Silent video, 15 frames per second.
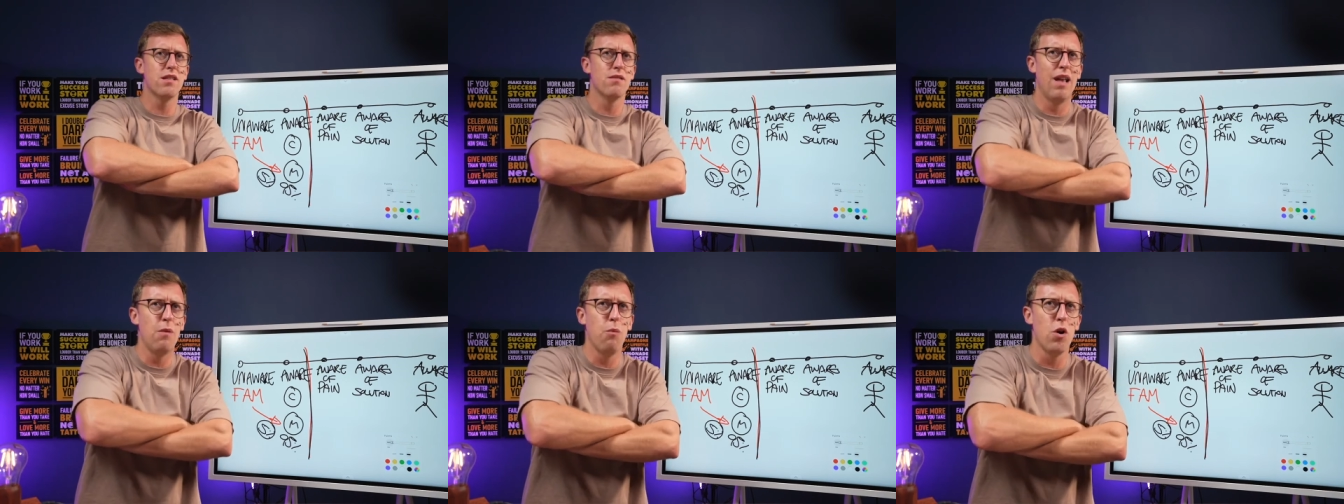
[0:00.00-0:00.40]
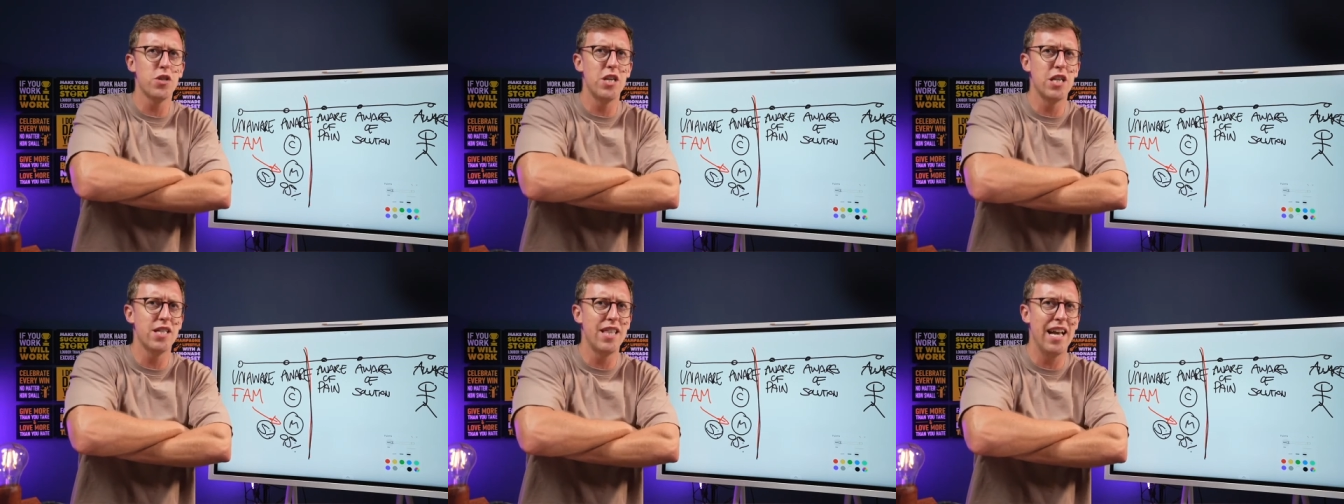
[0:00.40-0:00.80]
Like, what's
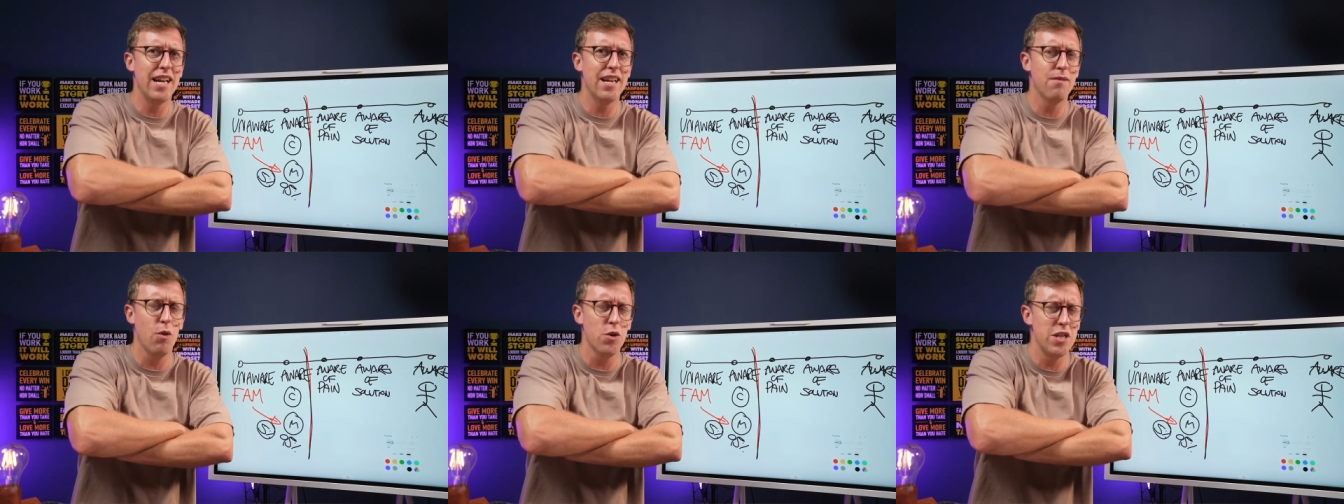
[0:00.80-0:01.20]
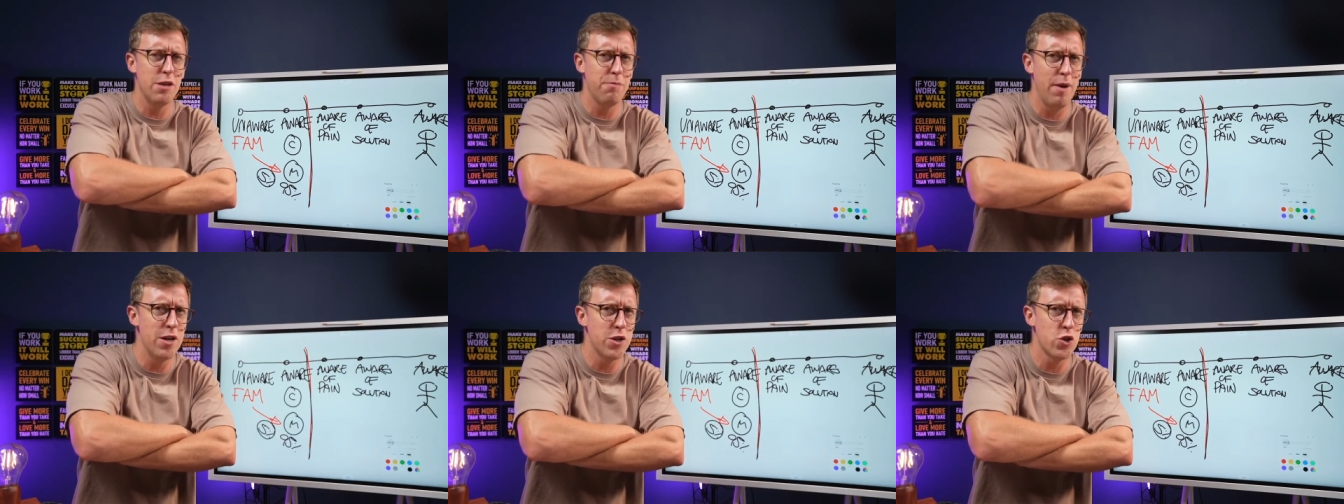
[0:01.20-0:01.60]
this thing? What's this
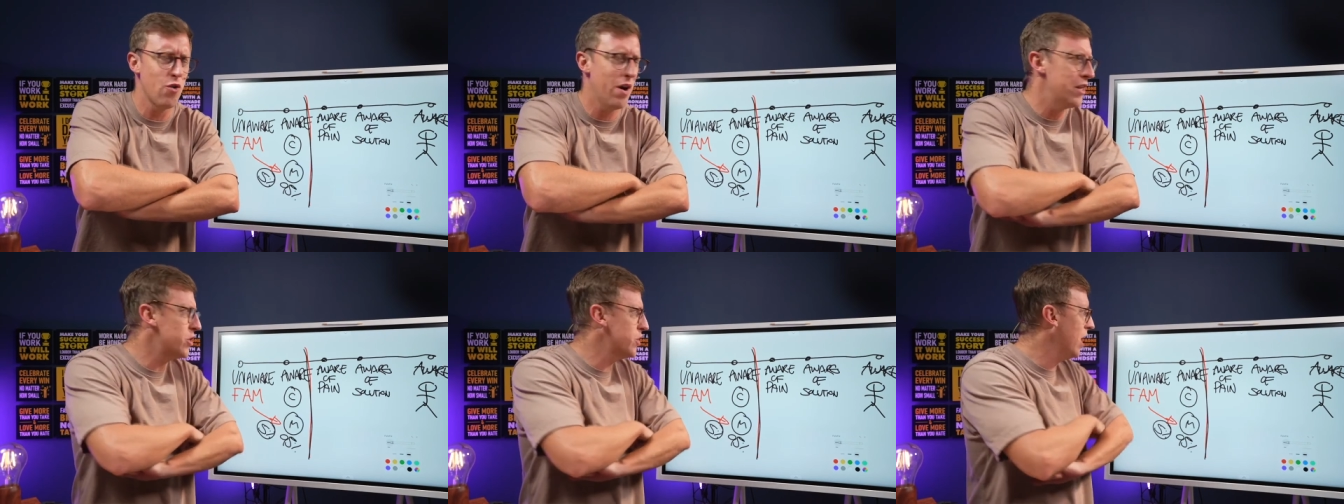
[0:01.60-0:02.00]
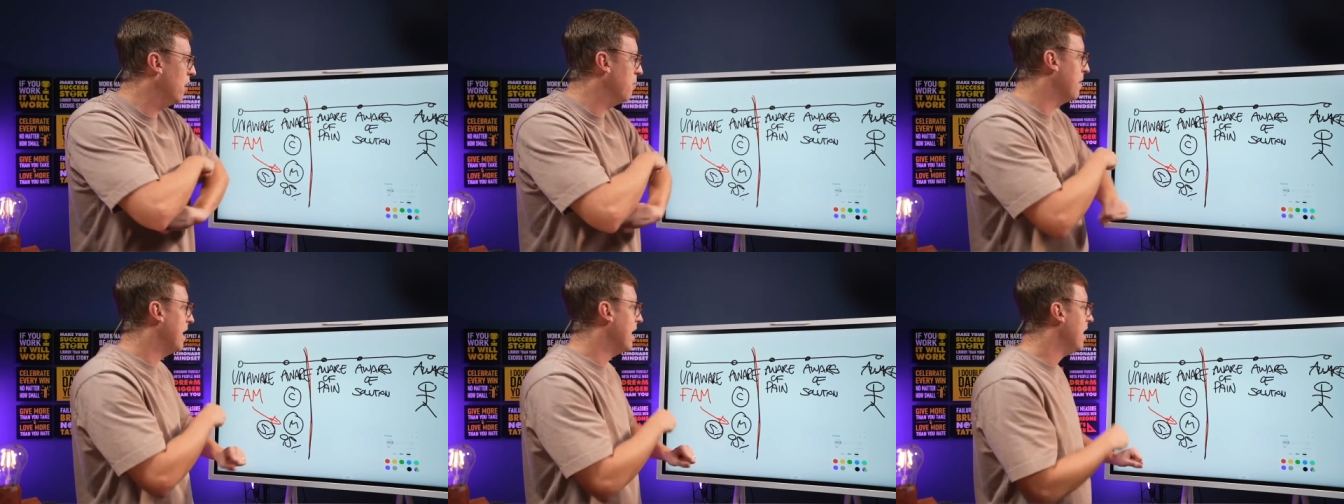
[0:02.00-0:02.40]
person trying to
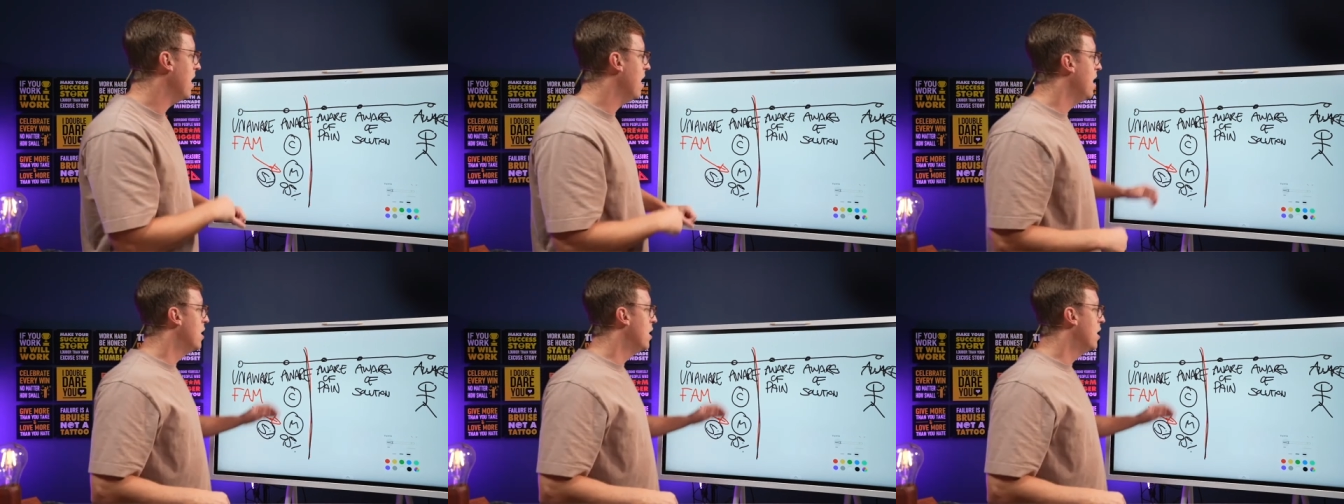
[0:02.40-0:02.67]
sell me?